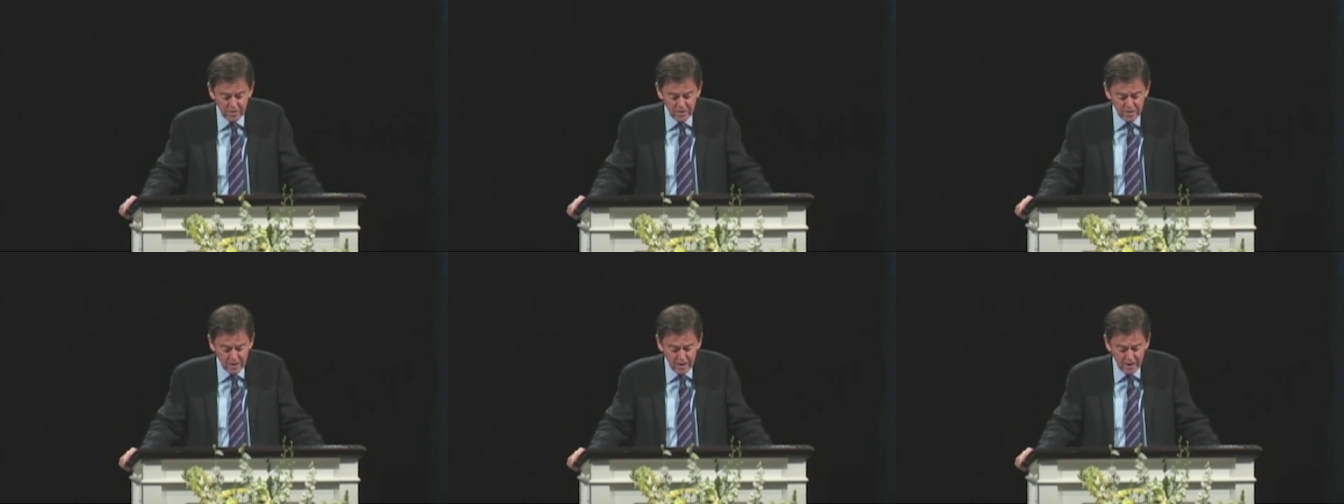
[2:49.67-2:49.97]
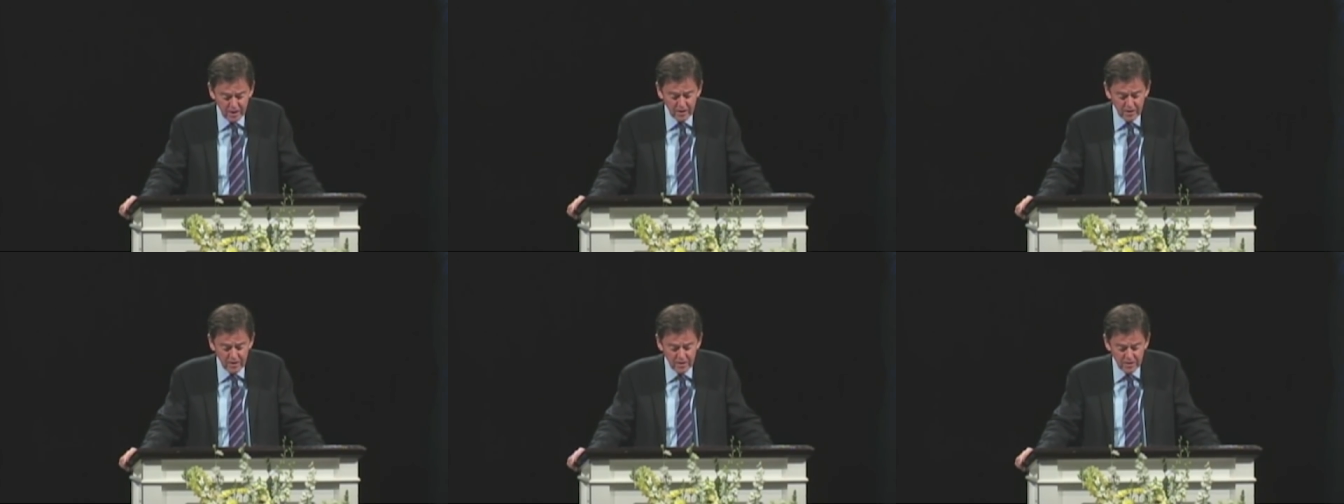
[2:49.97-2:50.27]

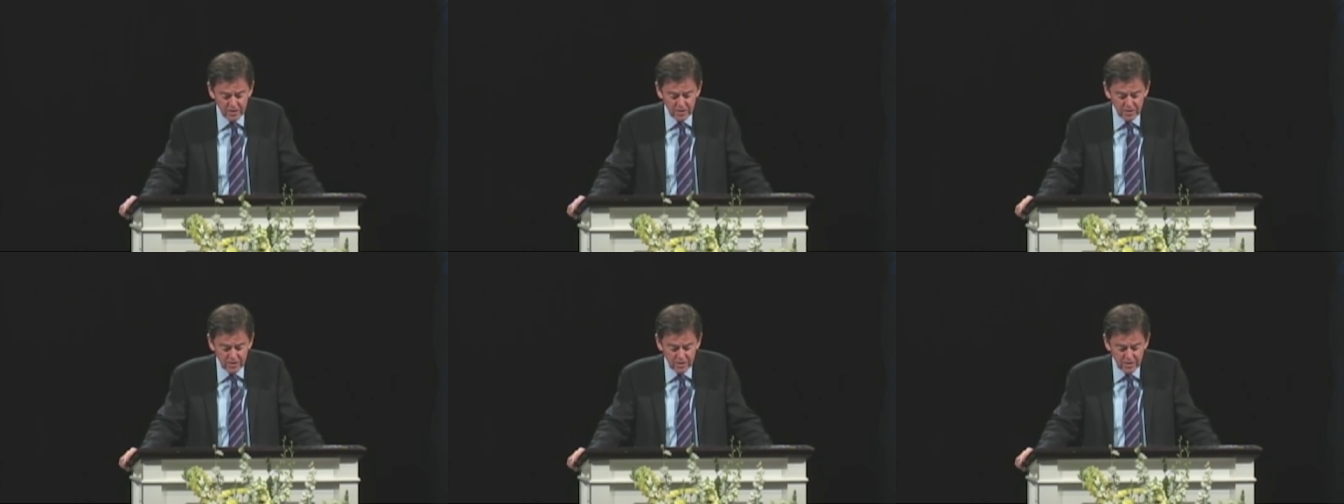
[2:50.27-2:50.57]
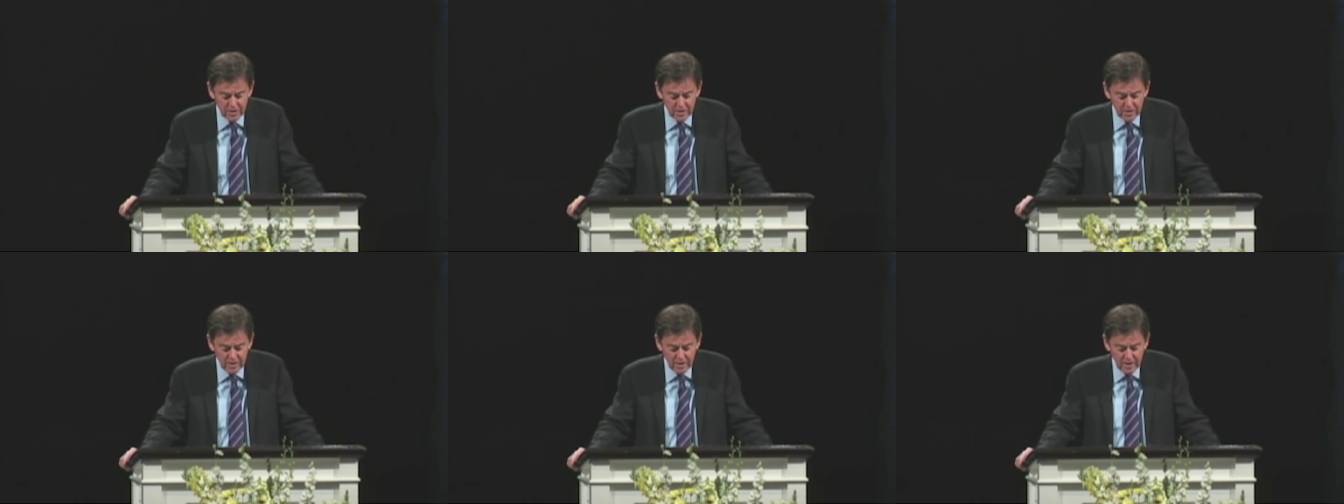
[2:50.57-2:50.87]
darkness
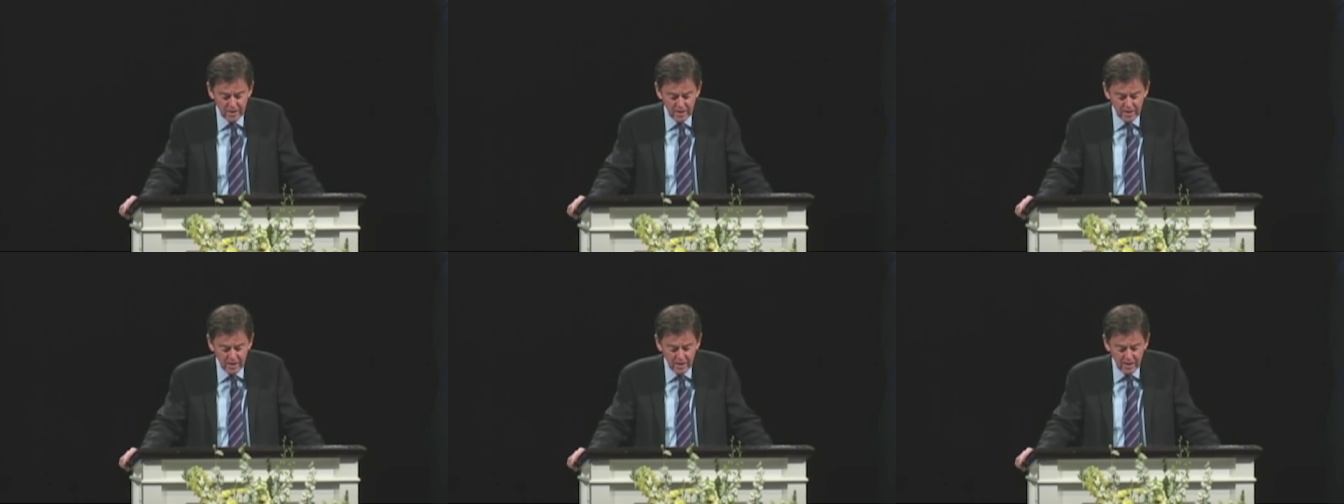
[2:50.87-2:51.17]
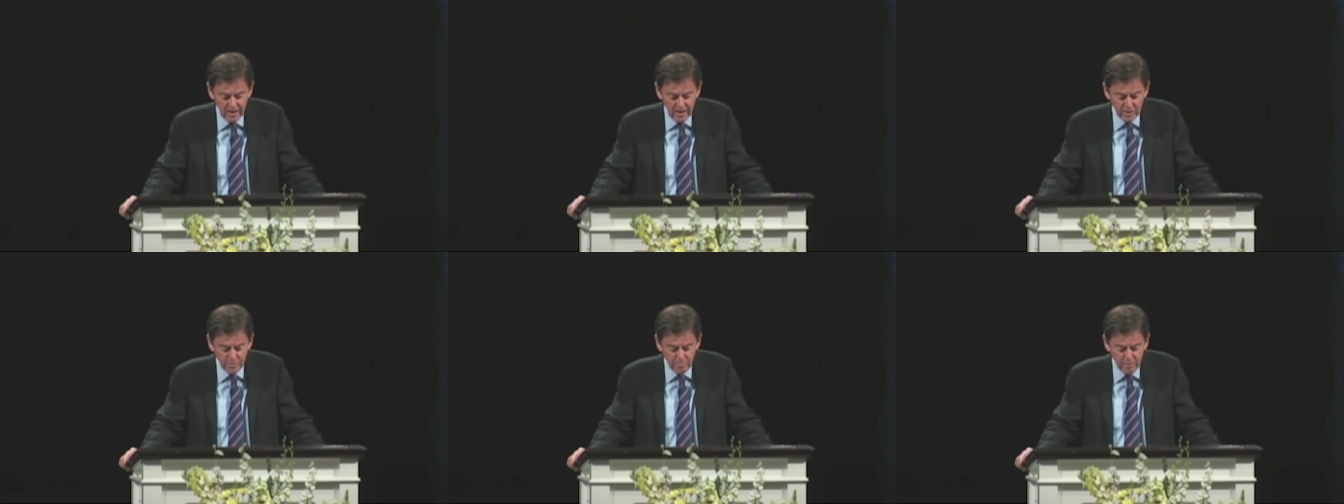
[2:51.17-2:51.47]

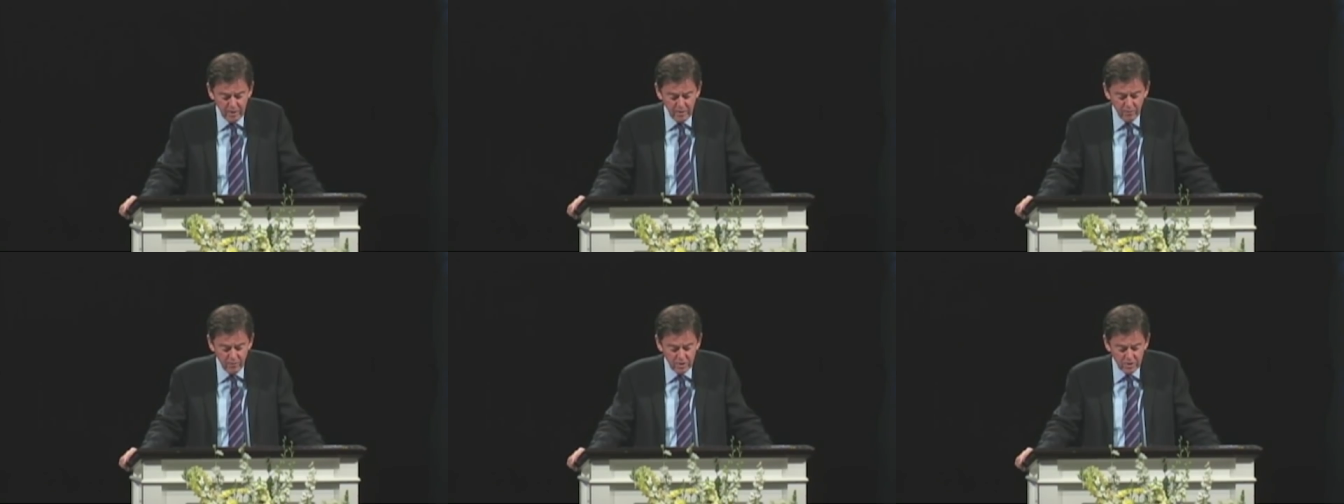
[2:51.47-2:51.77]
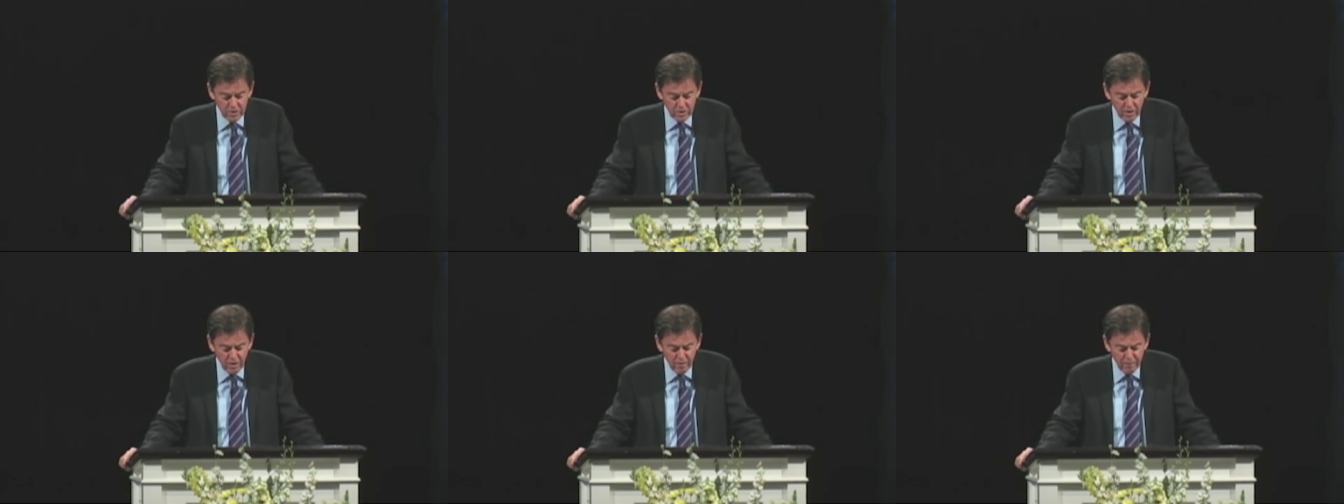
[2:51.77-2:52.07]
has been
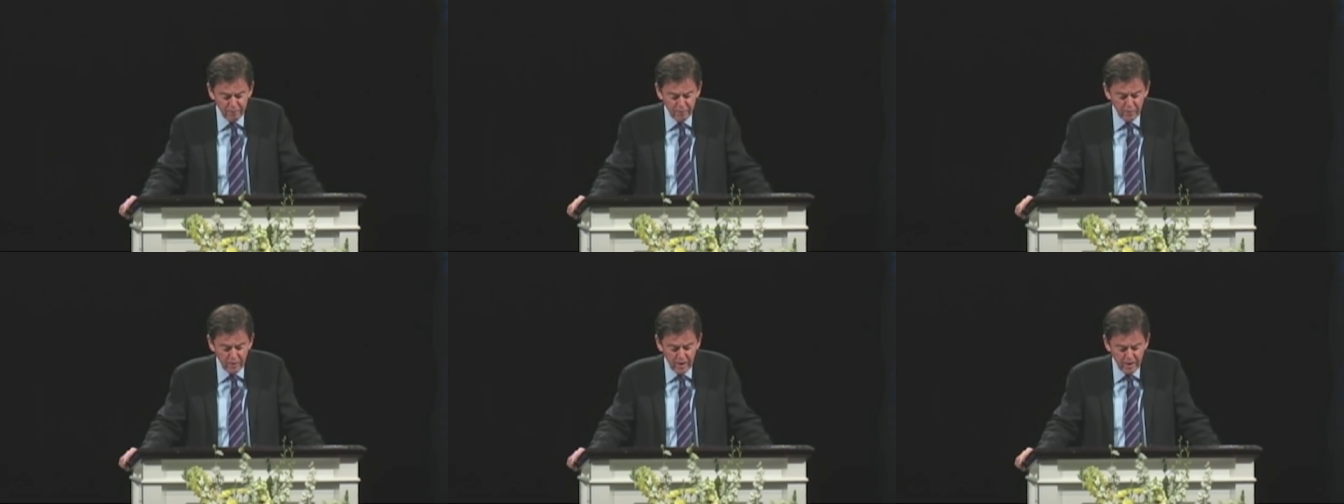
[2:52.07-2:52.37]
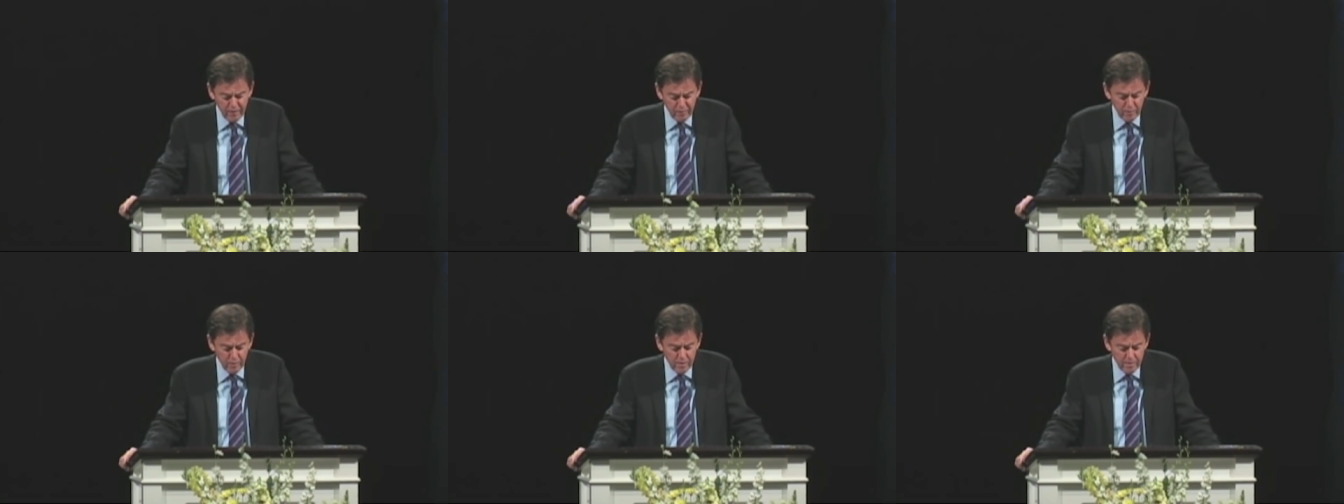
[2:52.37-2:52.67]
reserved
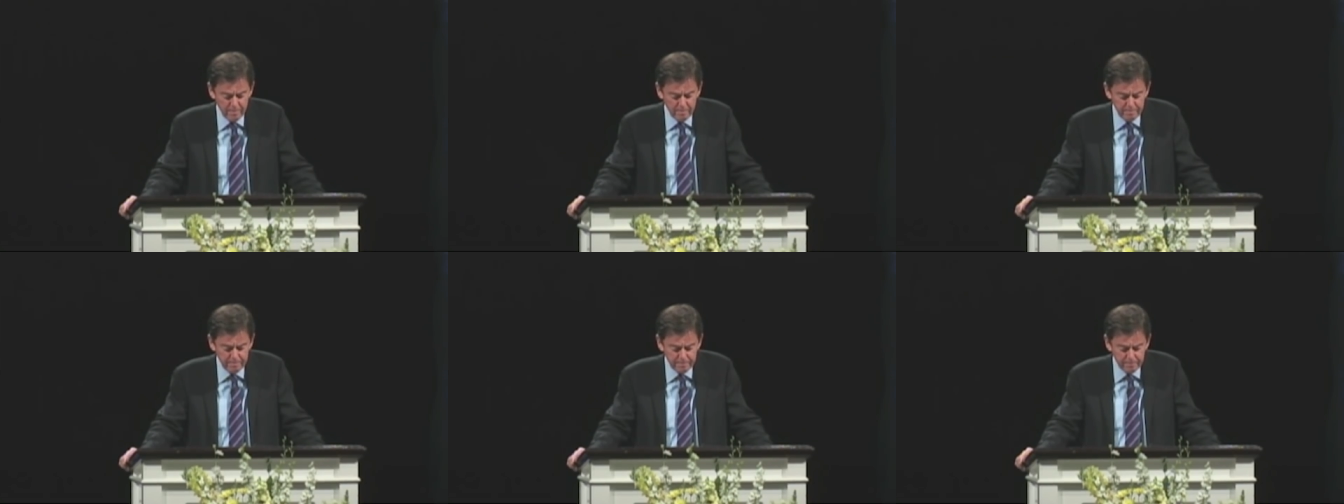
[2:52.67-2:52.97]
forever.